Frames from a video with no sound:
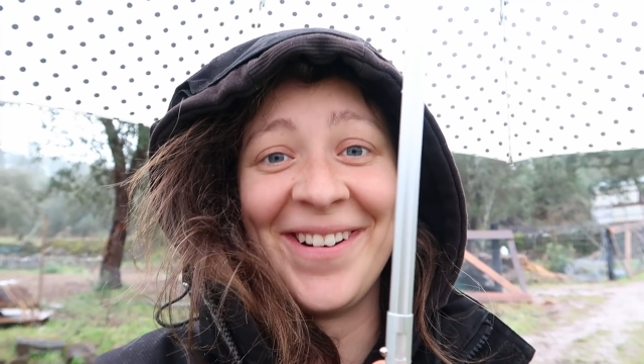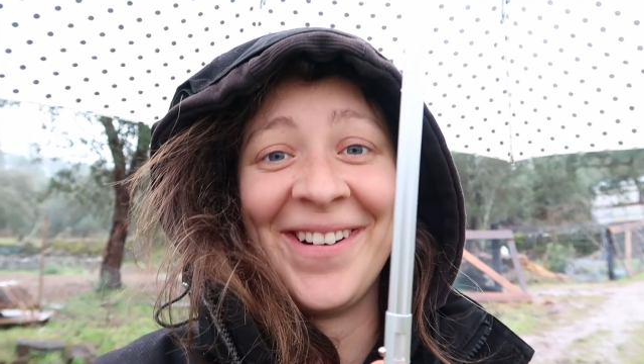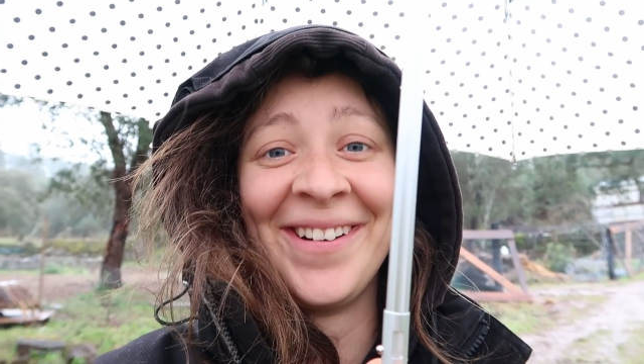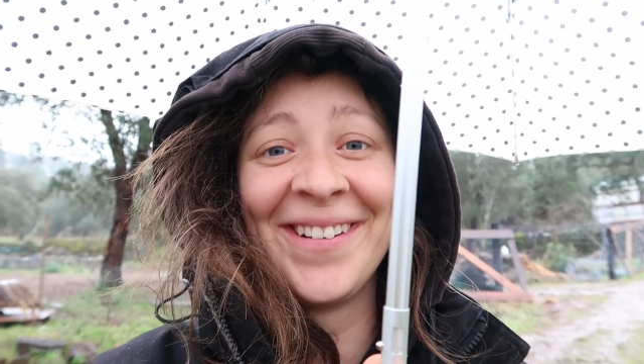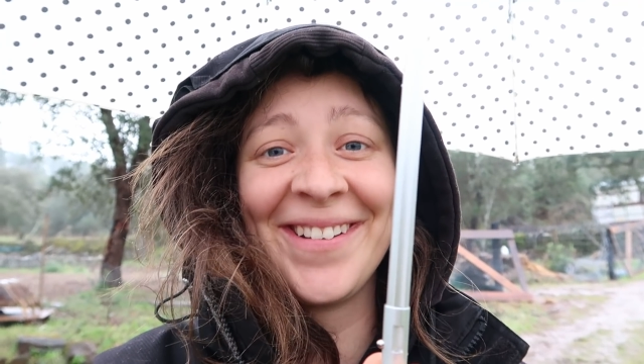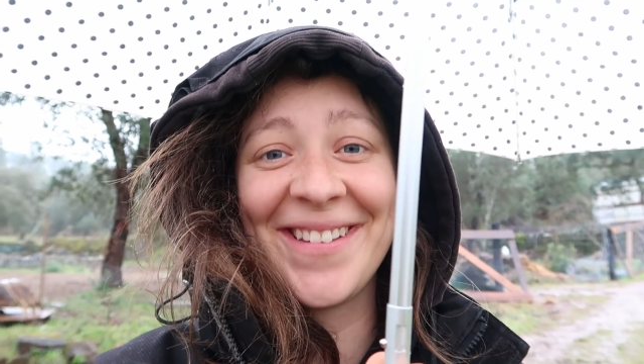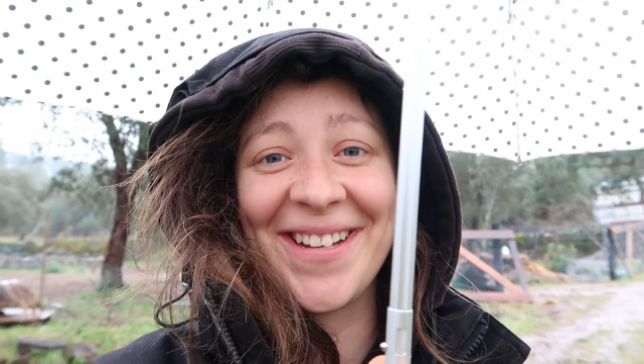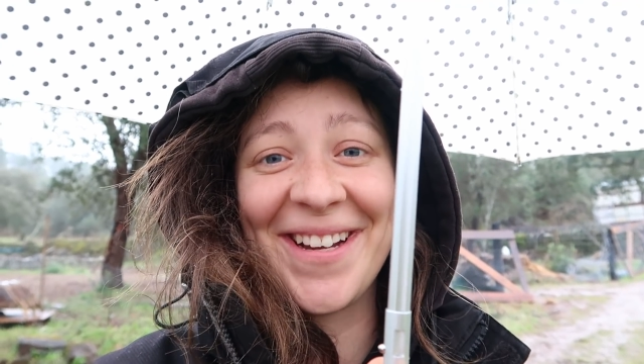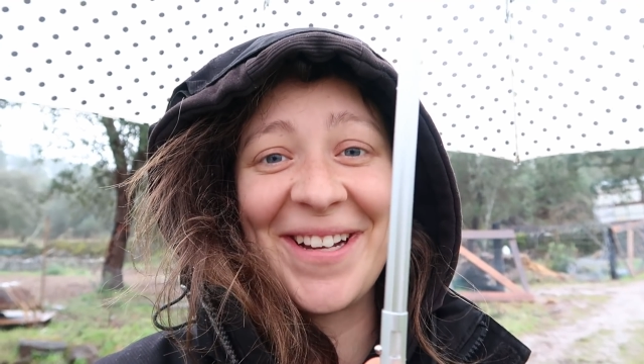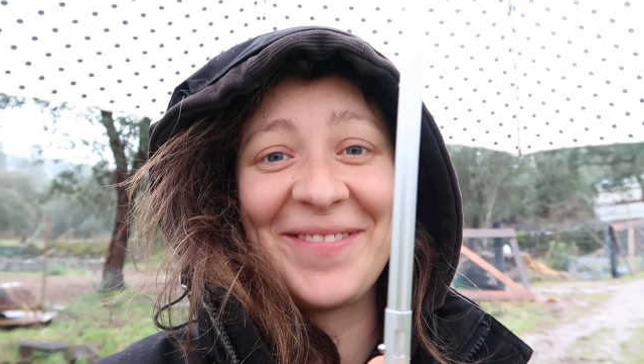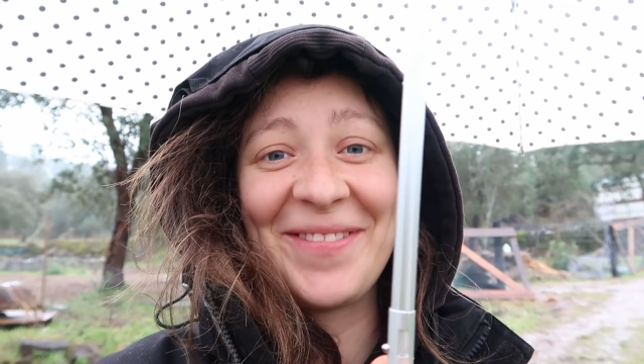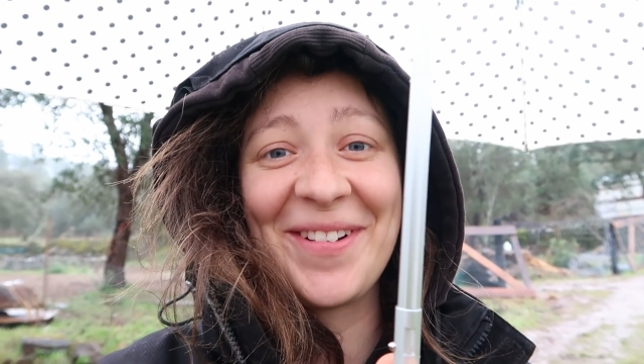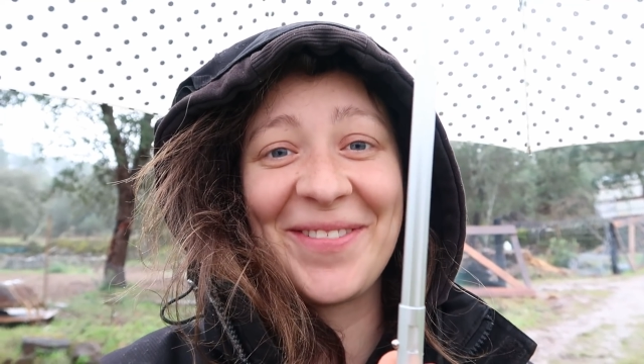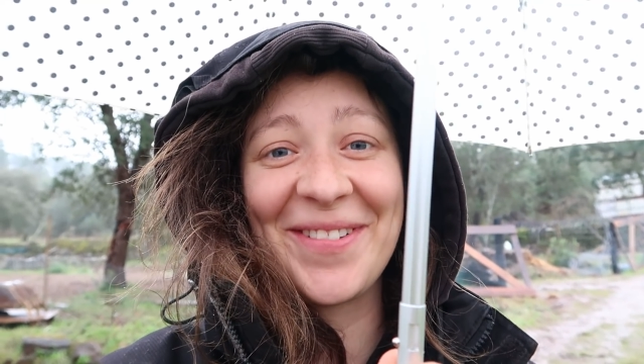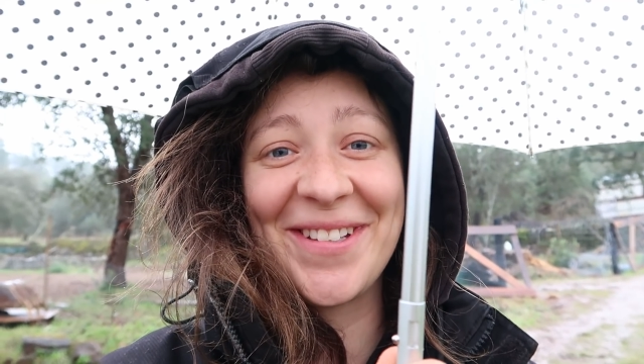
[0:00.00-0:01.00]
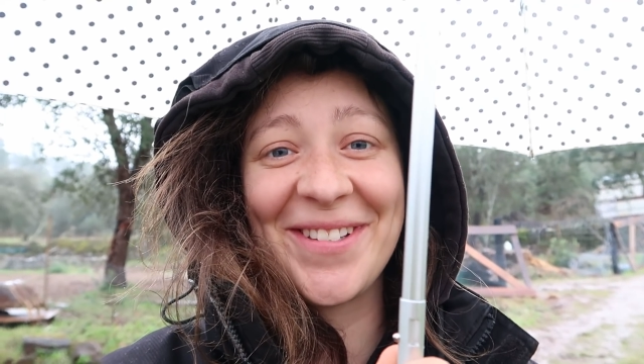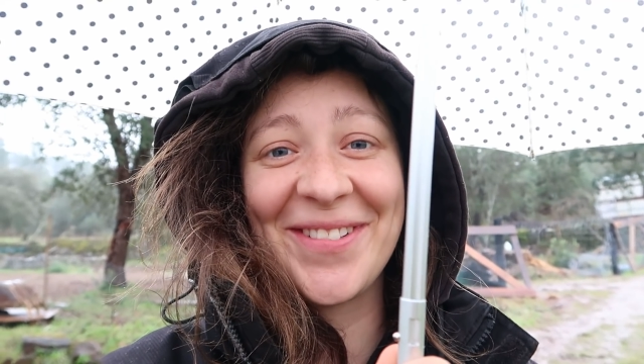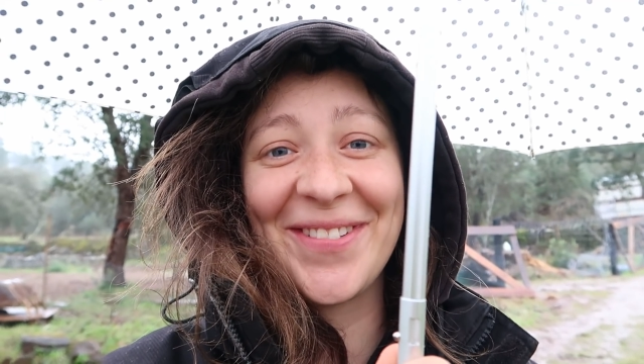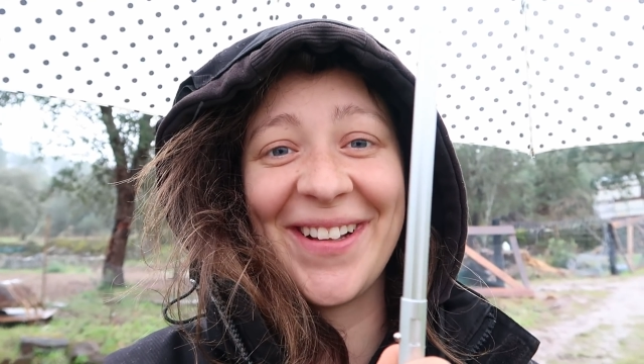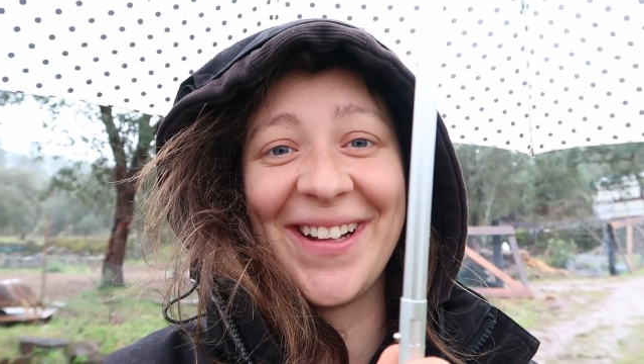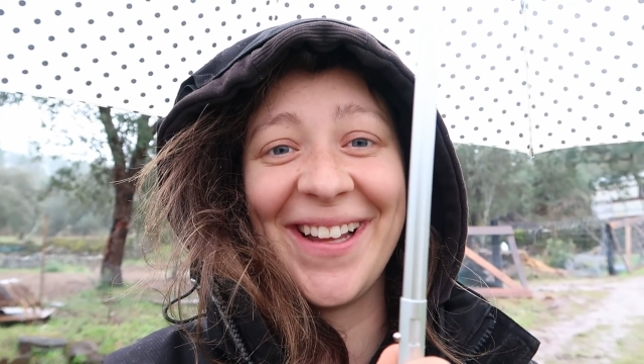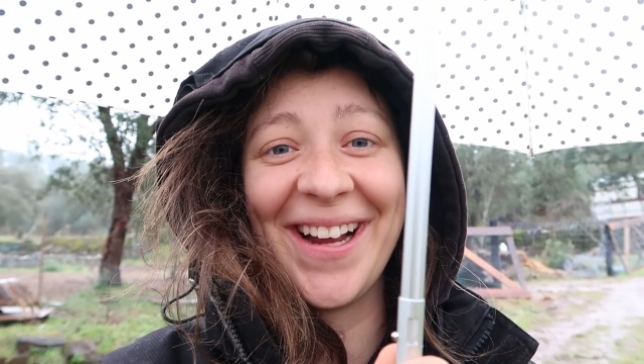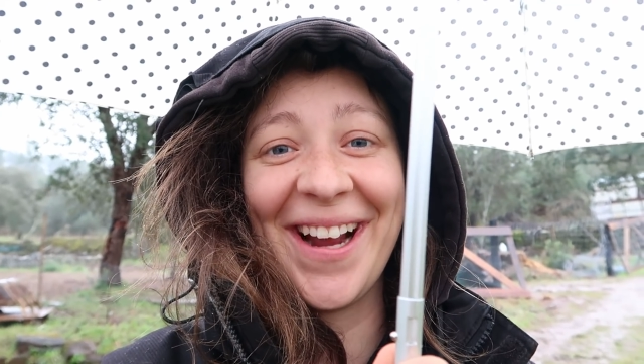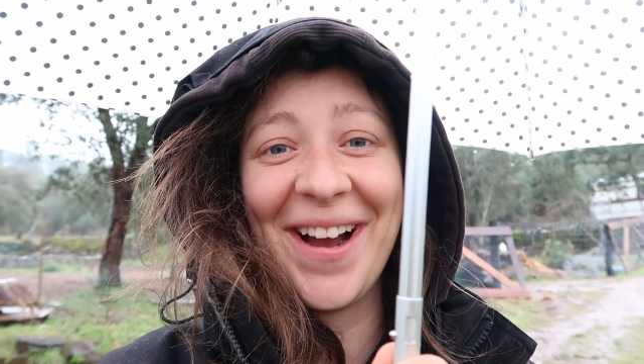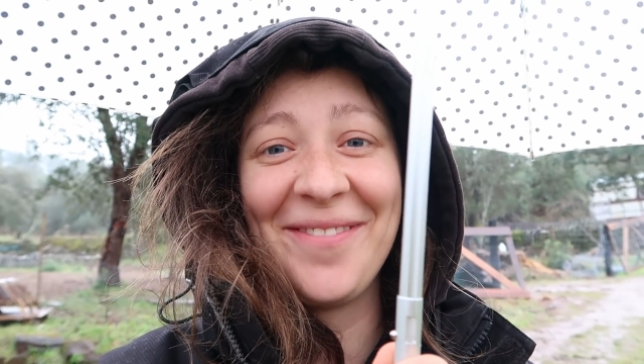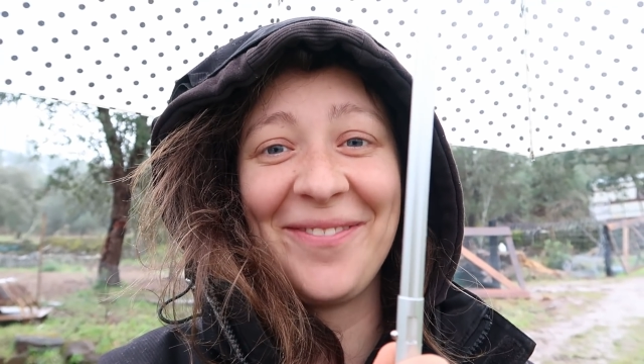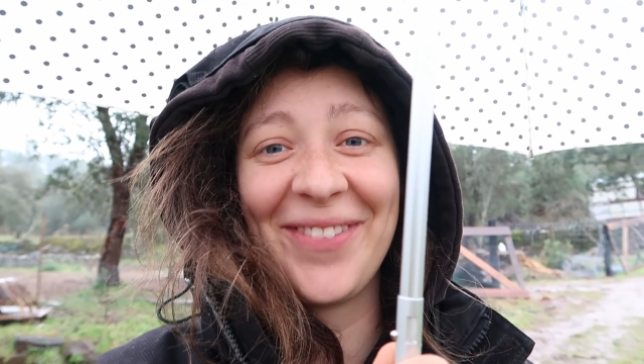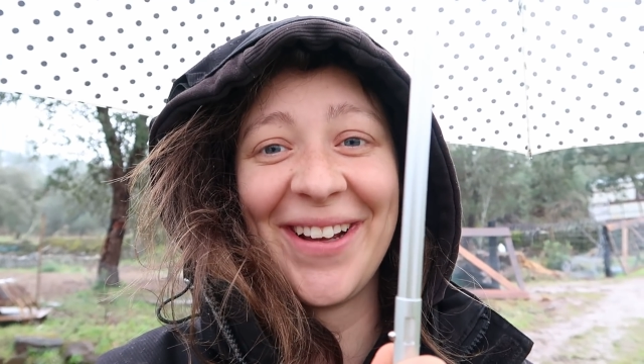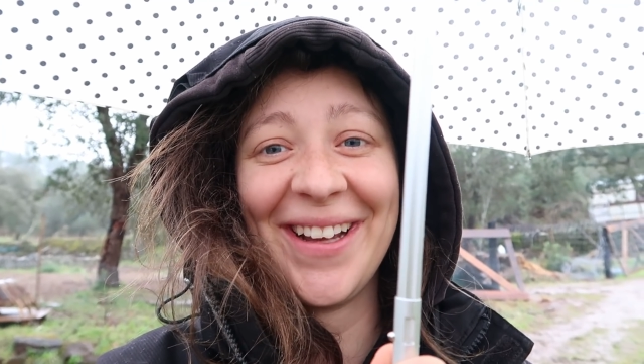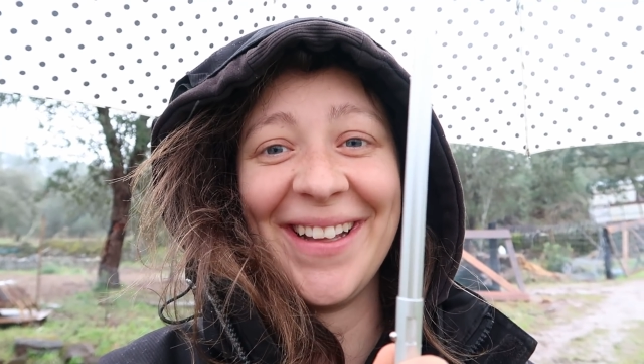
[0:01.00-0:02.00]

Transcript: the whole time if it's filling up.